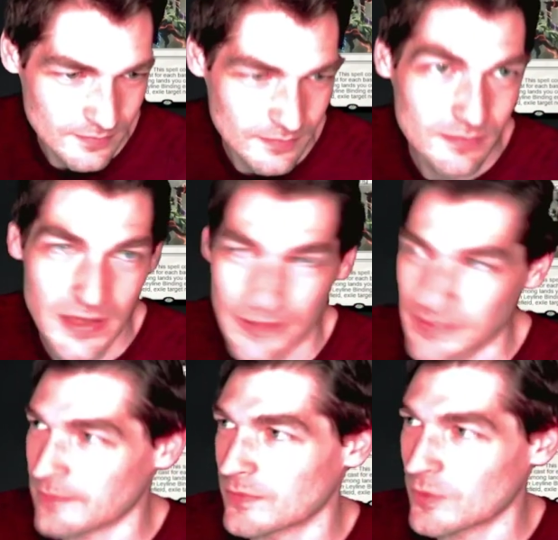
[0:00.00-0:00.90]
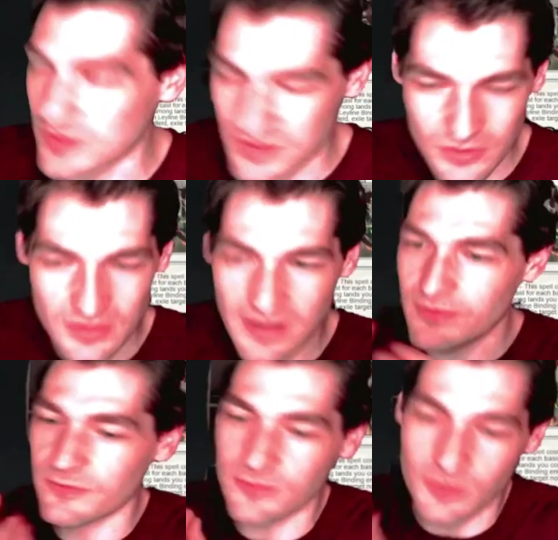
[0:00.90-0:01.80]
Maybe. We still have a
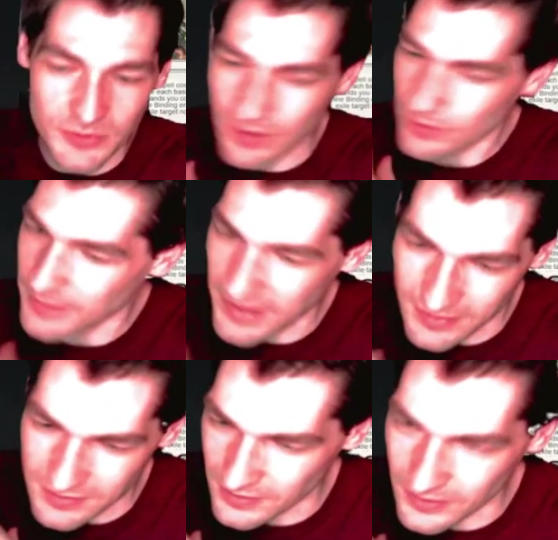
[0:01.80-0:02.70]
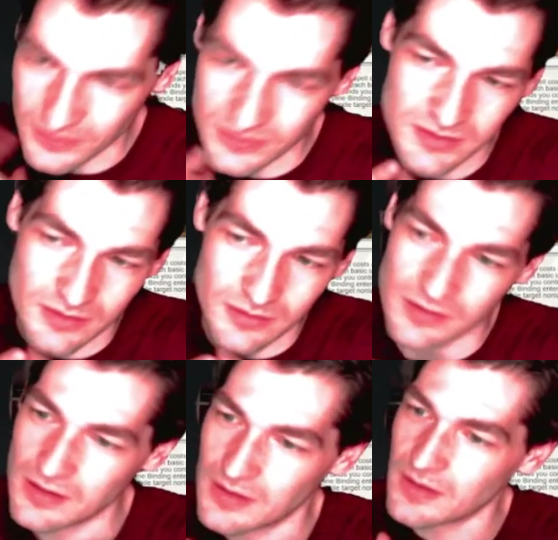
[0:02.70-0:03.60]
full another pack to go, so
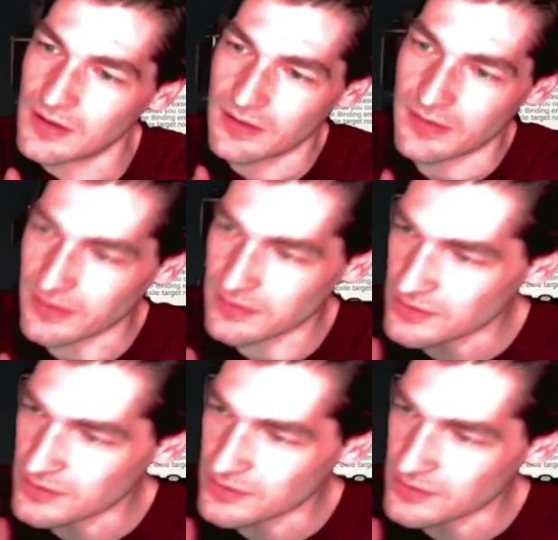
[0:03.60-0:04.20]
things can